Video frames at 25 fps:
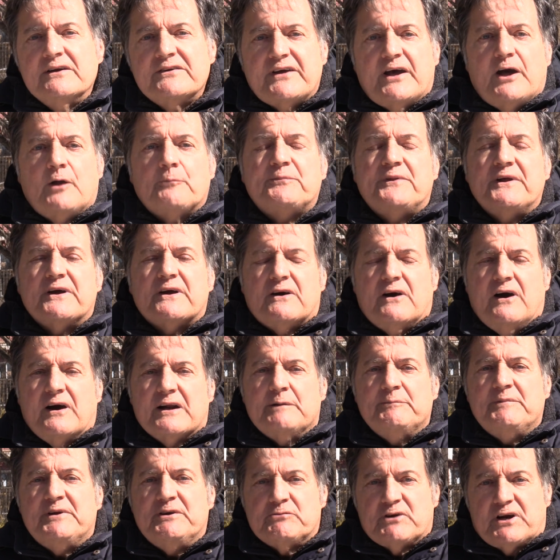help the
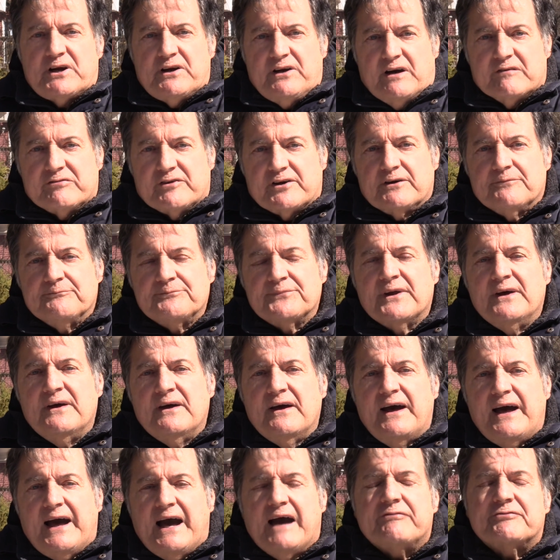economy recover
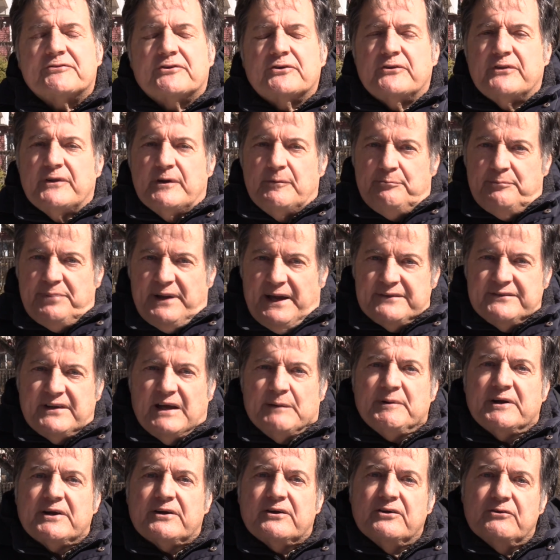after the
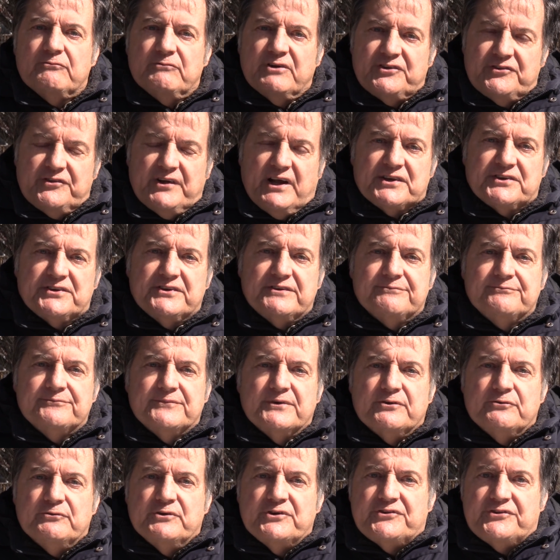pandemic recession
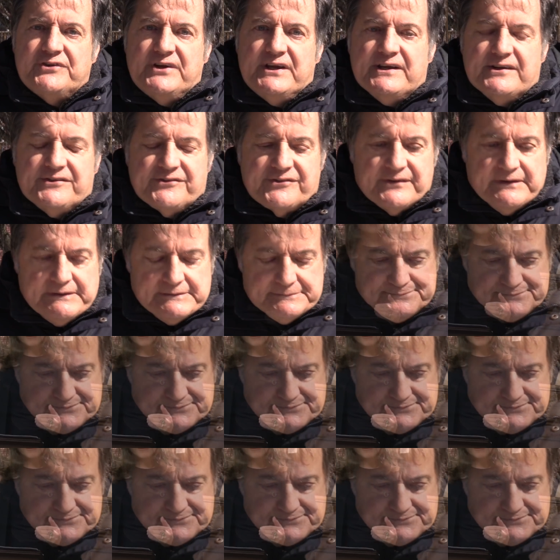recedes.